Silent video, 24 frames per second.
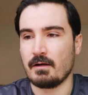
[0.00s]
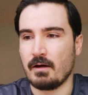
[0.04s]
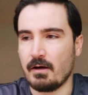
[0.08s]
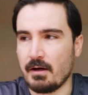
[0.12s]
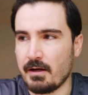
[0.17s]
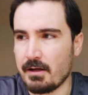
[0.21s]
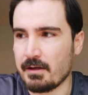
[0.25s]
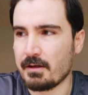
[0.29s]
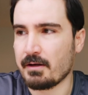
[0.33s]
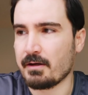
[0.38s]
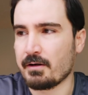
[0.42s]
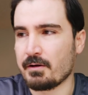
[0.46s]

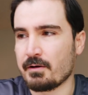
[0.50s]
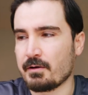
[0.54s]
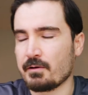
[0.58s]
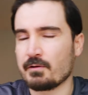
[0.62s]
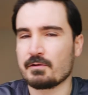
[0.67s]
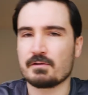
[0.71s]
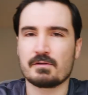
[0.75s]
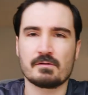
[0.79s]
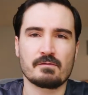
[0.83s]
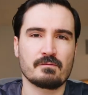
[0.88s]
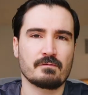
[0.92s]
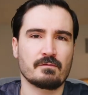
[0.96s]
I
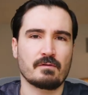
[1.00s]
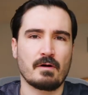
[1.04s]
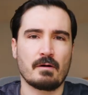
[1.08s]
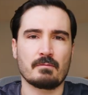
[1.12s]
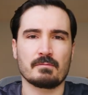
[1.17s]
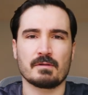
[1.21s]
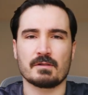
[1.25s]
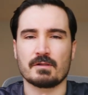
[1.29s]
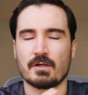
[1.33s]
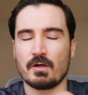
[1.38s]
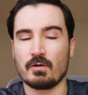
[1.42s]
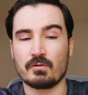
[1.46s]
heard
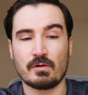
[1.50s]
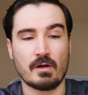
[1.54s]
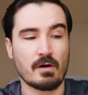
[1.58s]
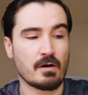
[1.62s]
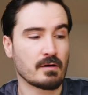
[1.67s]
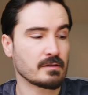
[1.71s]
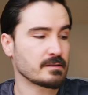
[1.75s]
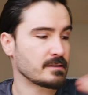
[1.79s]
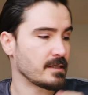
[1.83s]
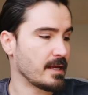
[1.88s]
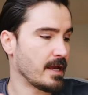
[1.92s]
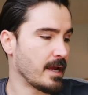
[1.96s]
from the
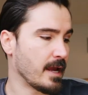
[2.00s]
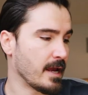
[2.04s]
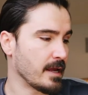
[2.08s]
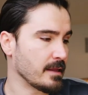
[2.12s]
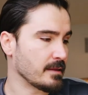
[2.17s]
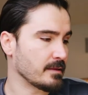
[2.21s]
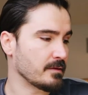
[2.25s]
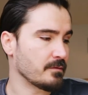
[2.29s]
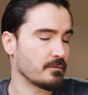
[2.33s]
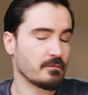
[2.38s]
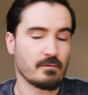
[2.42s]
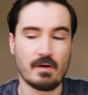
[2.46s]
GODOX
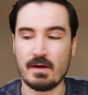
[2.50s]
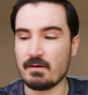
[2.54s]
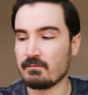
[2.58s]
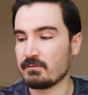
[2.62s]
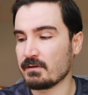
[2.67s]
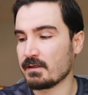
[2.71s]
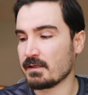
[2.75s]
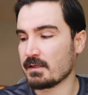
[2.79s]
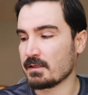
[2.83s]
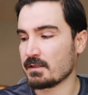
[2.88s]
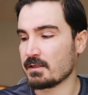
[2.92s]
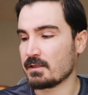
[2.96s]
and the
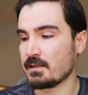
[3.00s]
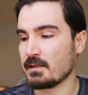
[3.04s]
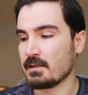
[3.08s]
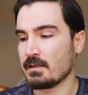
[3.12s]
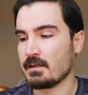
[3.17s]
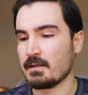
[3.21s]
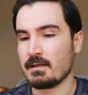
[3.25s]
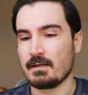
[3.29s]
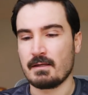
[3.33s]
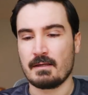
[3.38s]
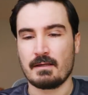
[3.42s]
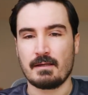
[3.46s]
WAVLINK,
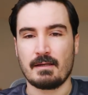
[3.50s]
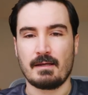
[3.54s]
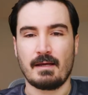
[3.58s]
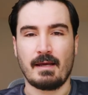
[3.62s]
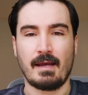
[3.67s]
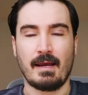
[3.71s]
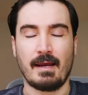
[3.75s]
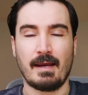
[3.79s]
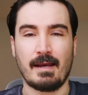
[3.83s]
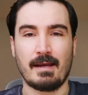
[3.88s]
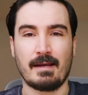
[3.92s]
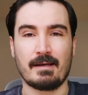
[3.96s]

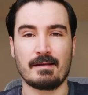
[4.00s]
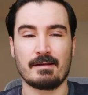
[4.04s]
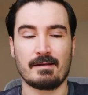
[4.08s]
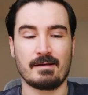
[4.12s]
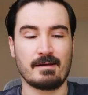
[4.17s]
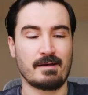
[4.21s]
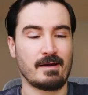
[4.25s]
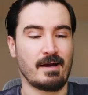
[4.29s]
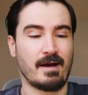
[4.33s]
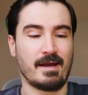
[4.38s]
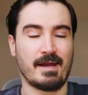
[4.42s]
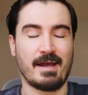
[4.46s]
and
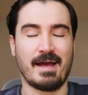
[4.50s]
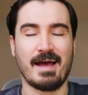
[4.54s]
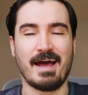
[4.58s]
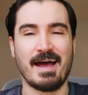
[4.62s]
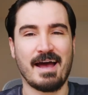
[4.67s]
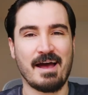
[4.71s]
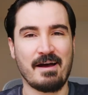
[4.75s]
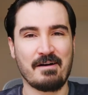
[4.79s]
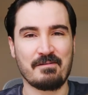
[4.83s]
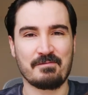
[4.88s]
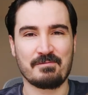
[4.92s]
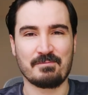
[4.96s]
I
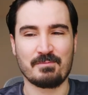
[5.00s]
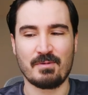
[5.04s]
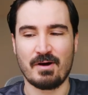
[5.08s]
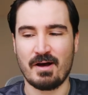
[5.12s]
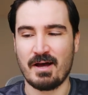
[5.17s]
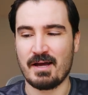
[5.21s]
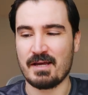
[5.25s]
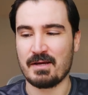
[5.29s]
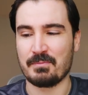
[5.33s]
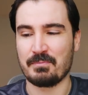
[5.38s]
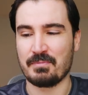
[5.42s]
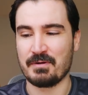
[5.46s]
have
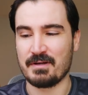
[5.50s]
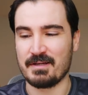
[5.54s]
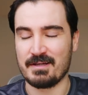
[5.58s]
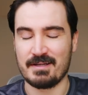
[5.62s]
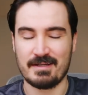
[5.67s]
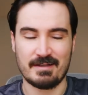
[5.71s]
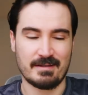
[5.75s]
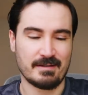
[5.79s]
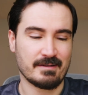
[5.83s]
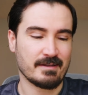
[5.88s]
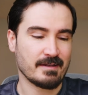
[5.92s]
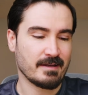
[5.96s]
my
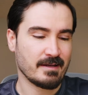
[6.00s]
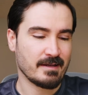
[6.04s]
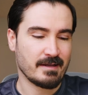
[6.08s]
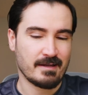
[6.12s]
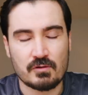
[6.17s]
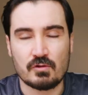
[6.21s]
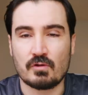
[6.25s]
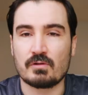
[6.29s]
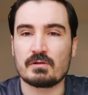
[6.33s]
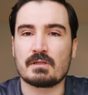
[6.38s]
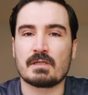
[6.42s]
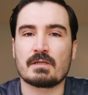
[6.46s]
opinion.
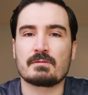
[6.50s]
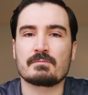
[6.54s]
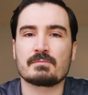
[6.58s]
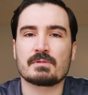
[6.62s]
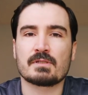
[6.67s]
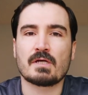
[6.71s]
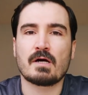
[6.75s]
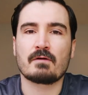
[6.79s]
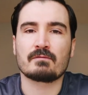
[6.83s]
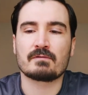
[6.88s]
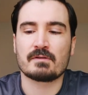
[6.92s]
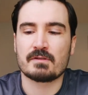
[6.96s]
So in terms
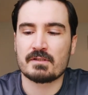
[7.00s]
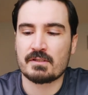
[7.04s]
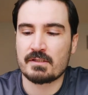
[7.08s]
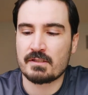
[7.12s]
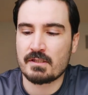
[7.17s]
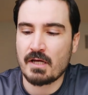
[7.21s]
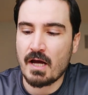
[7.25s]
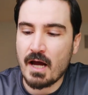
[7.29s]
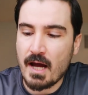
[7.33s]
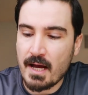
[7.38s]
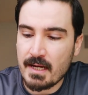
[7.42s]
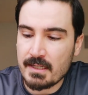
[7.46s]
of the
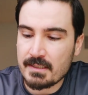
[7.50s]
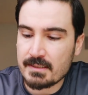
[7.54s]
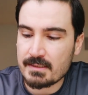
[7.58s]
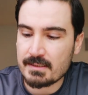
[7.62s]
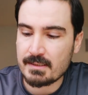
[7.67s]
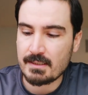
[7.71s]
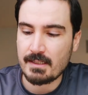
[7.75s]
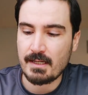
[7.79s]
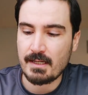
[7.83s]
size,